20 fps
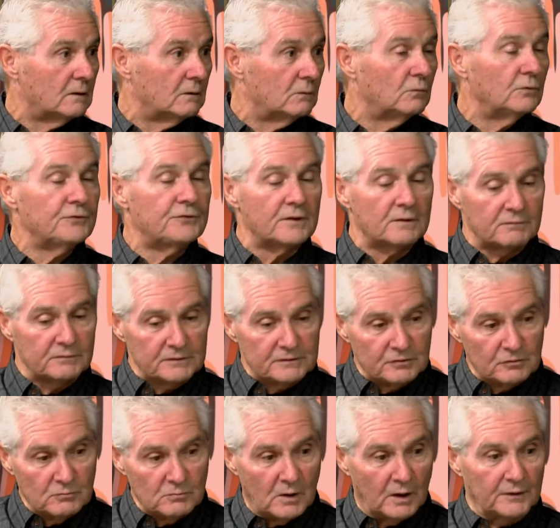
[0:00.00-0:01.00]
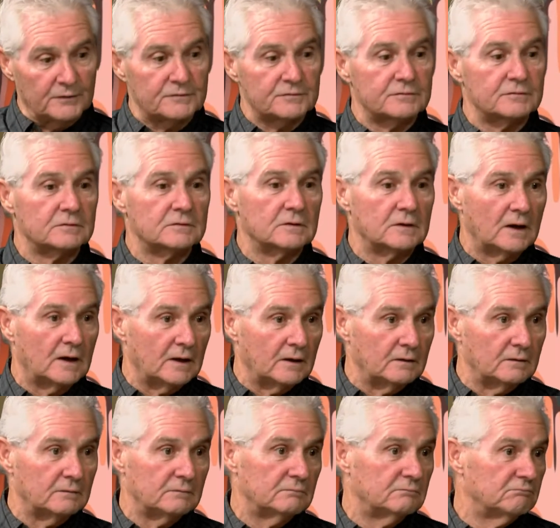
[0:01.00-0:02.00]
Once every 2 months,
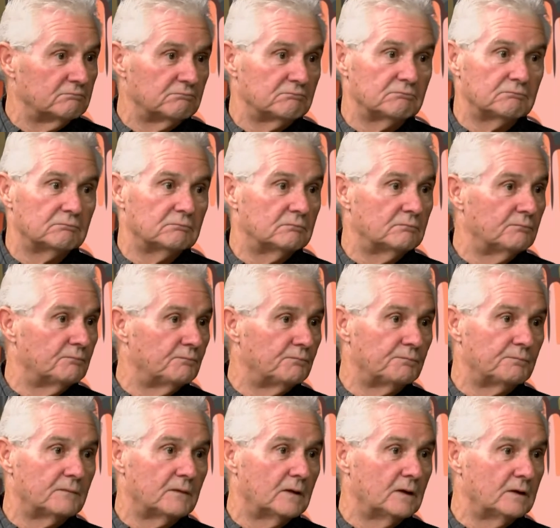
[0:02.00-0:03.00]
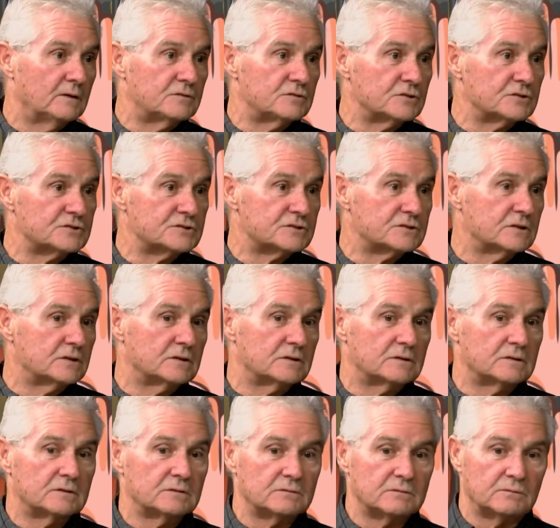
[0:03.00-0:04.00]
and it just
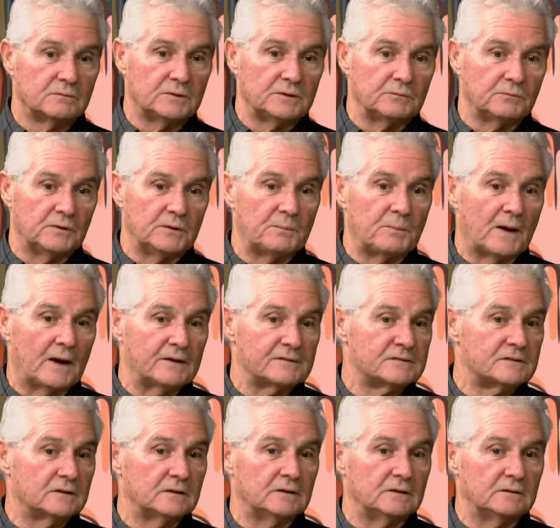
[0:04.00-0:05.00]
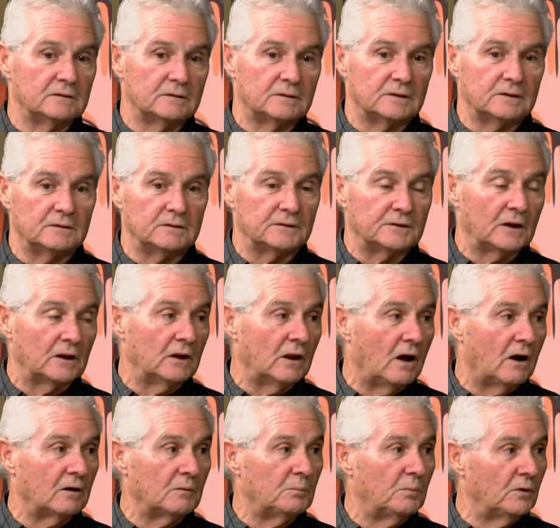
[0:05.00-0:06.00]
we pass the
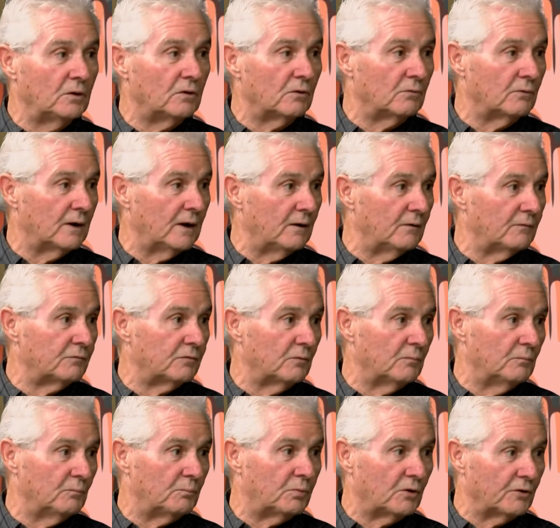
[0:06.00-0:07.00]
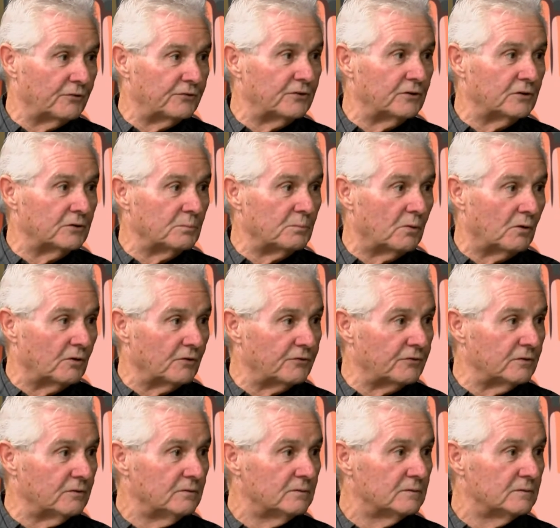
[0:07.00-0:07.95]
logbook around from person to person,